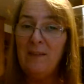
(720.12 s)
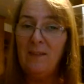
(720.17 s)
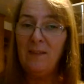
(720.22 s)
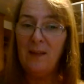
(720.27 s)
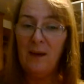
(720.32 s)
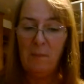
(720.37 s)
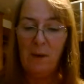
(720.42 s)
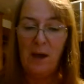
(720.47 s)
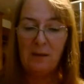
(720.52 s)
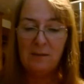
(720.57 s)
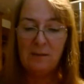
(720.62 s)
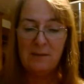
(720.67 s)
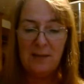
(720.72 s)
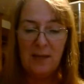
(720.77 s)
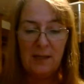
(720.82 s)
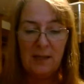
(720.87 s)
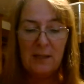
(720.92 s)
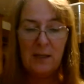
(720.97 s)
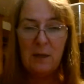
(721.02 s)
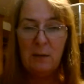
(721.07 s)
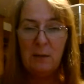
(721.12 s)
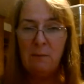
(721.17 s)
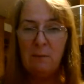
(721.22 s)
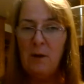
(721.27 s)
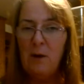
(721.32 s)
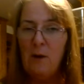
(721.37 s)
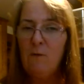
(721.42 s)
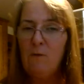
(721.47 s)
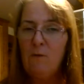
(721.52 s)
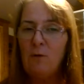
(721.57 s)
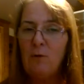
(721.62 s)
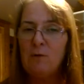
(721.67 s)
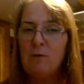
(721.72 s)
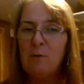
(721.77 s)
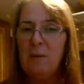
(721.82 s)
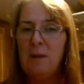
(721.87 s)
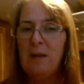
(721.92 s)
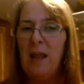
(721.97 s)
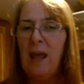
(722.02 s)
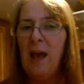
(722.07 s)
them, I'll take them, fold them
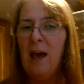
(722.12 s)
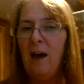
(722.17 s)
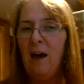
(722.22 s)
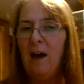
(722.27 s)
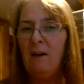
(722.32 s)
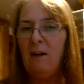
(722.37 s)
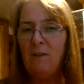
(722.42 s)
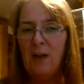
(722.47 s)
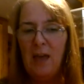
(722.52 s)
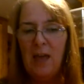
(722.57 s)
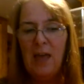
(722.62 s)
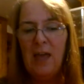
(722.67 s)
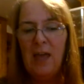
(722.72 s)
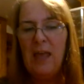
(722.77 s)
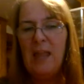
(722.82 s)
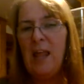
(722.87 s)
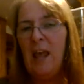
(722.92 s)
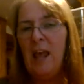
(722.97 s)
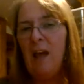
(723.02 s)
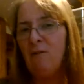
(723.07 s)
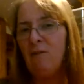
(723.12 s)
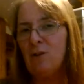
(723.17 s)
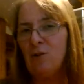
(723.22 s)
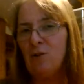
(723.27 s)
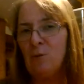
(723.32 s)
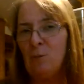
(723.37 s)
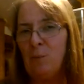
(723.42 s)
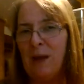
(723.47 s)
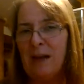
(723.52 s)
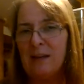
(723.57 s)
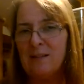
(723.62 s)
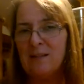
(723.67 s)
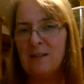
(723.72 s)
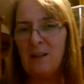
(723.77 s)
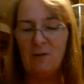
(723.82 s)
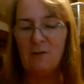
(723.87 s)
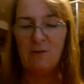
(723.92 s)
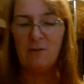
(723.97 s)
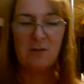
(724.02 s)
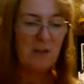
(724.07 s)
in half, and have a little
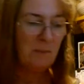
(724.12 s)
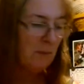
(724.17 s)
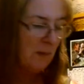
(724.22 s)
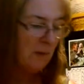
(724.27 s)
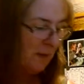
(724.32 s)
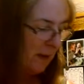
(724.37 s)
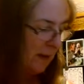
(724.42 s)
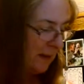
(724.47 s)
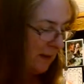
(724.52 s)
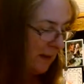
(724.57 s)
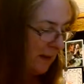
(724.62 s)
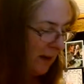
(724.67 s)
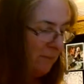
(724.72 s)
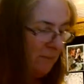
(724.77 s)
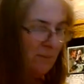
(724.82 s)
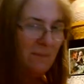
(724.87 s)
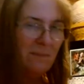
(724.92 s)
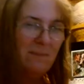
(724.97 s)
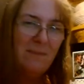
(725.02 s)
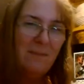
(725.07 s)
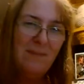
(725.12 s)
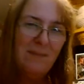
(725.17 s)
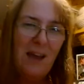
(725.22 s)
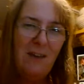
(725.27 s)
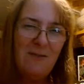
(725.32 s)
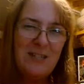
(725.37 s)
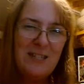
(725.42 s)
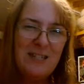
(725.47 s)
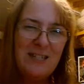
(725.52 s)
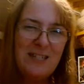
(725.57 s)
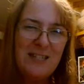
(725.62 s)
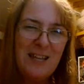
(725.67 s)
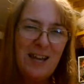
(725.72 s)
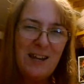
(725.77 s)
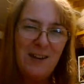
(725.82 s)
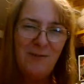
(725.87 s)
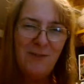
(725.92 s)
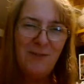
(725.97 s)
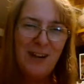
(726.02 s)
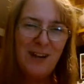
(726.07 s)
basket or something like that. Haven't
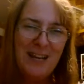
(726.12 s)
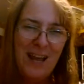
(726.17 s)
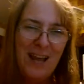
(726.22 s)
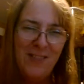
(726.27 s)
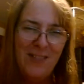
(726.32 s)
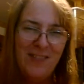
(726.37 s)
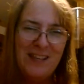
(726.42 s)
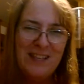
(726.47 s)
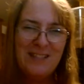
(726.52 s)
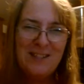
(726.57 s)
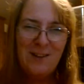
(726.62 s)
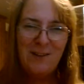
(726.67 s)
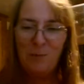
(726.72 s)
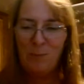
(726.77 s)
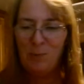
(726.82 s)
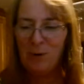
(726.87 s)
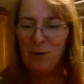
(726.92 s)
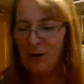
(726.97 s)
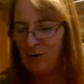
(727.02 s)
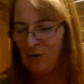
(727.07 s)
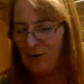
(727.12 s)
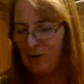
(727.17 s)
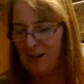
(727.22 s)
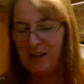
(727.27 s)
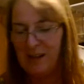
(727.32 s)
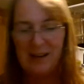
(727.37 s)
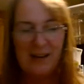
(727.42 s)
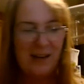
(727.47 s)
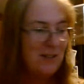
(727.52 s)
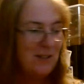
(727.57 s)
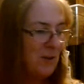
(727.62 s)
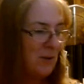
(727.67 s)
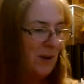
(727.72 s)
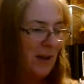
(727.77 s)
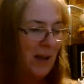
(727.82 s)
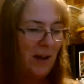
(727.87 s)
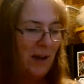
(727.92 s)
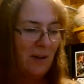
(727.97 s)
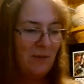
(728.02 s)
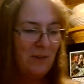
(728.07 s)
decided. Right now, these are the priority, and I don't
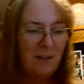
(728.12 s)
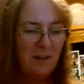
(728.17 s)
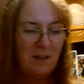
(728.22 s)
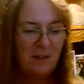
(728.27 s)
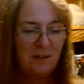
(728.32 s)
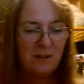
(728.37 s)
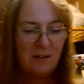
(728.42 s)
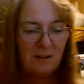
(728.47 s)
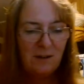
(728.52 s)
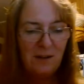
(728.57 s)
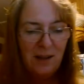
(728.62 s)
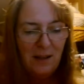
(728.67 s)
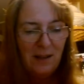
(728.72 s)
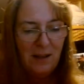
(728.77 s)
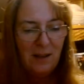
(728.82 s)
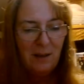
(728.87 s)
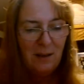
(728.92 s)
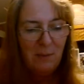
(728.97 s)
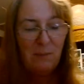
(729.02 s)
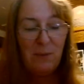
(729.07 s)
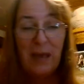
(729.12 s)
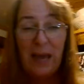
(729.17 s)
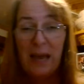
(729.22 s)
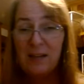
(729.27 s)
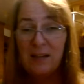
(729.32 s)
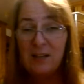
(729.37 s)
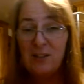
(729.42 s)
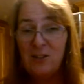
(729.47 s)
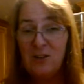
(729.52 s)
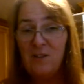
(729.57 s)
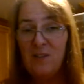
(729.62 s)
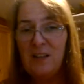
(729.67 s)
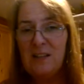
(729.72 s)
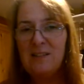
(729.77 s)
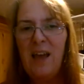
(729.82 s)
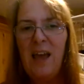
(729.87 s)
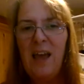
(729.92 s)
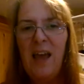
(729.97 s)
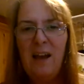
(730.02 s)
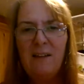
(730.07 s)
have another package of these.
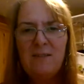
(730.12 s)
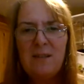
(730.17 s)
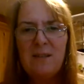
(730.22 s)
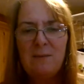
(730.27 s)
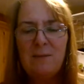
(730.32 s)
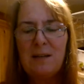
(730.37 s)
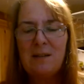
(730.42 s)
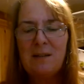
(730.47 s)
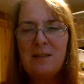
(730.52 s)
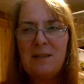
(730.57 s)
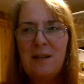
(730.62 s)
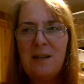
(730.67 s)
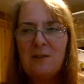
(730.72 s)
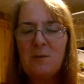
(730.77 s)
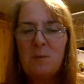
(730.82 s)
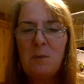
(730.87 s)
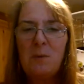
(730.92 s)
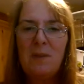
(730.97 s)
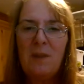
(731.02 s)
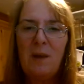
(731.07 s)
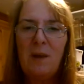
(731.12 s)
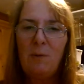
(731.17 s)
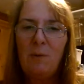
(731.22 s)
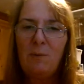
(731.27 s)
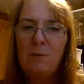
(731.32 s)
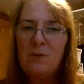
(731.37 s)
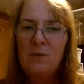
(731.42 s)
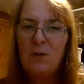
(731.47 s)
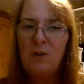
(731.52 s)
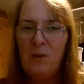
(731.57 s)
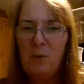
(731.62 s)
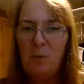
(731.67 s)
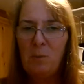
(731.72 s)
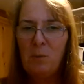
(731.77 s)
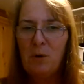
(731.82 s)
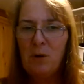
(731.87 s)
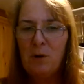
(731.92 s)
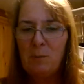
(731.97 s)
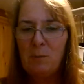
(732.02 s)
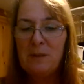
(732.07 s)
I have some downstairs, but that was for another
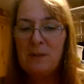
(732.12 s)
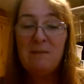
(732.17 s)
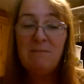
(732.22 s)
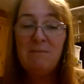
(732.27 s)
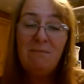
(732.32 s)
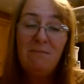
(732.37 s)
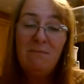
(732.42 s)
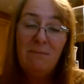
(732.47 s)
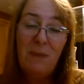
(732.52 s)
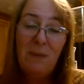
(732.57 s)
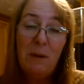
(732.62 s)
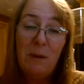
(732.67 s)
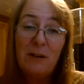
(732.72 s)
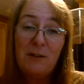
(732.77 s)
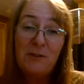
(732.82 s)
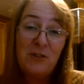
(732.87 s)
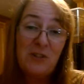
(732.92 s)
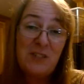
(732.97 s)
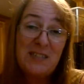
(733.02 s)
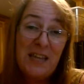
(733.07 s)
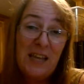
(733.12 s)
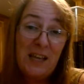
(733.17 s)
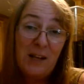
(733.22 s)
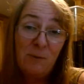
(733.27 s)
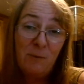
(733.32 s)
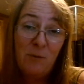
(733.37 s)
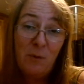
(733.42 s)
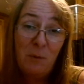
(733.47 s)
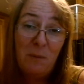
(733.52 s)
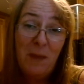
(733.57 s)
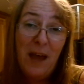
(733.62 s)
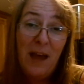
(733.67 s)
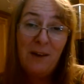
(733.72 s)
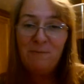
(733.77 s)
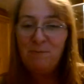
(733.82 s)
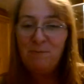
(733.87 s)
purpose, and maybe I'll just take them from that.